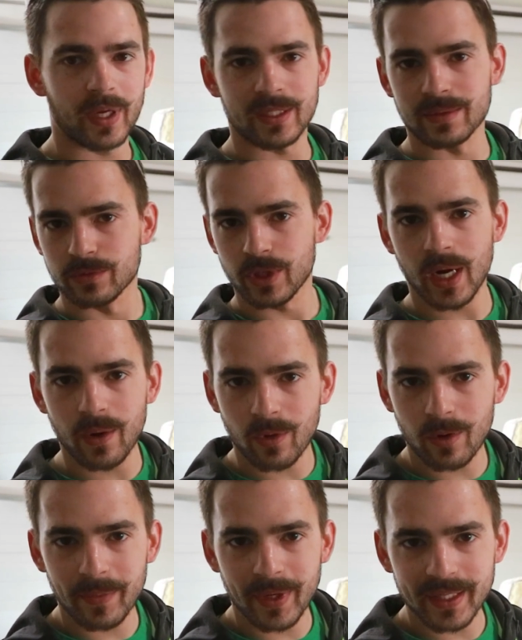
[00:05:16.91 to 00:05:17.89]
We got some
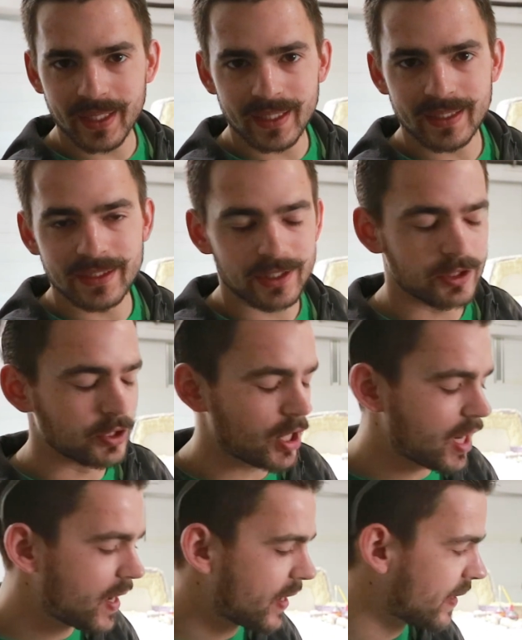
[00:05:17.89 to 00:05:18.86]
drywall mud that needs to
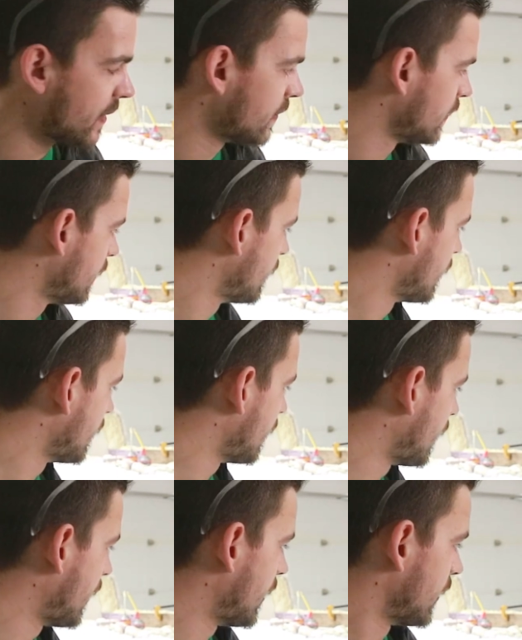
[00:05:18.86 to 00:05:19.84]
dry.
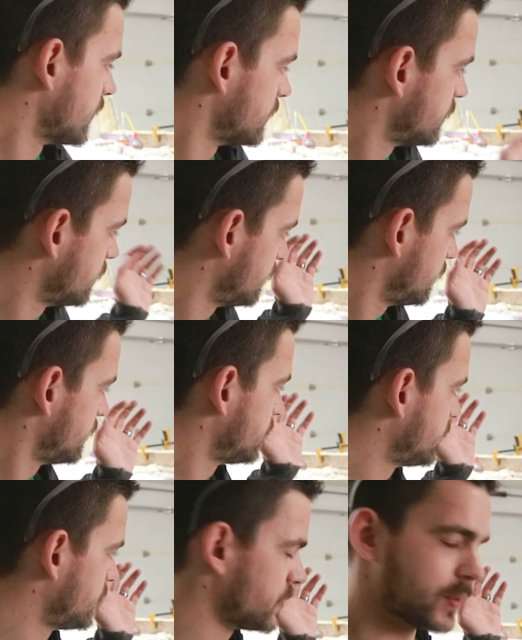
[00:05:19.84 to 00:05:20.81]
So
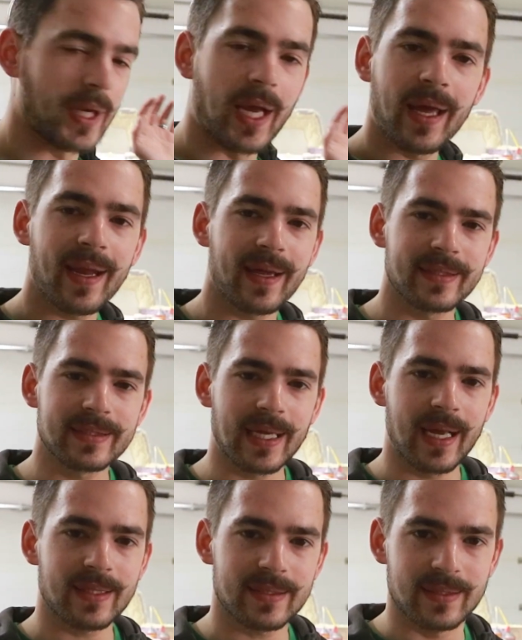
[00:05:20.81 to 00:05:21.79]
we're kind of at a
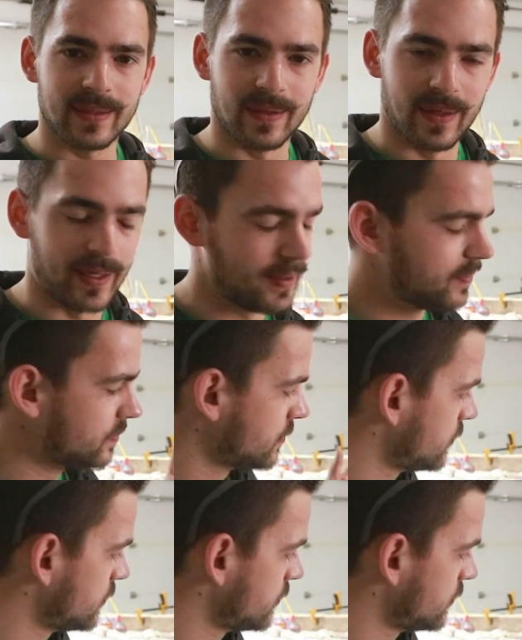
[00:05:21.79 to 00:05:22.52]
standstill on it.